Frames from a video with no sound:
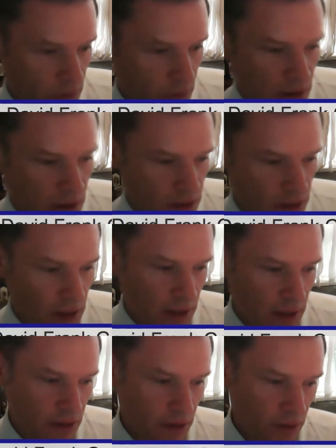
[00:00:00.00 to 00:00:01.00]
well
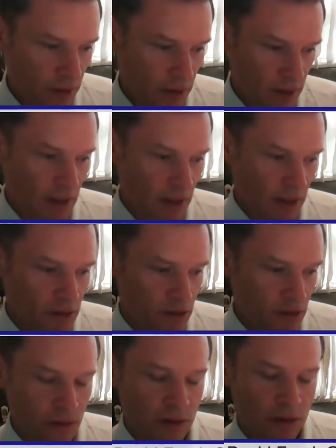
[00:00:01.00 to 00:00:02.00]
said. You know, I think that is
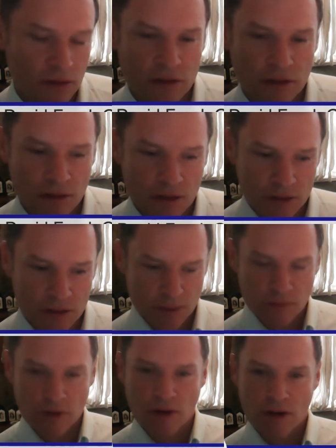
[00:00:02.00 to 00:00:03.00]
true. There are some
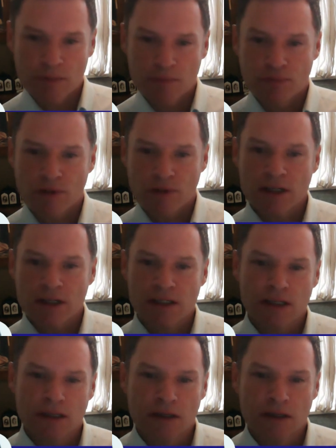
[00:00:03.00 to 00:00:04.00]
very
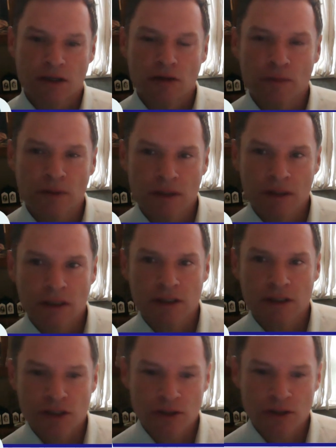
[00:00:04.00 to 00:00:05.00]
pressing human
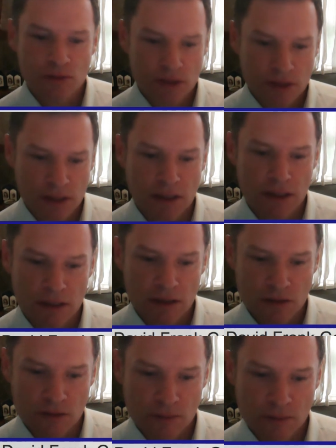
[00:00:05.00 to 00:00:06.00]
issues that need
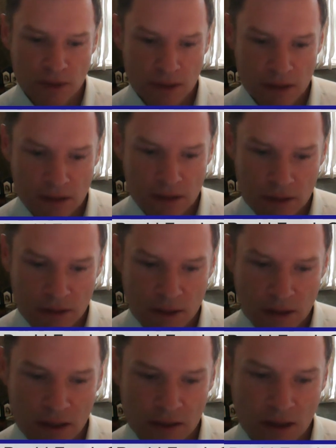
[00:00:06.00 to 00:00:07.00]
to be
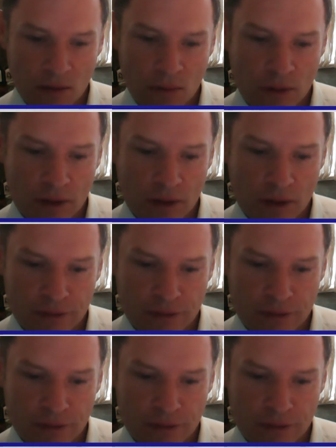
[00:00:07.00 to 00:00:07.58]
dealt with,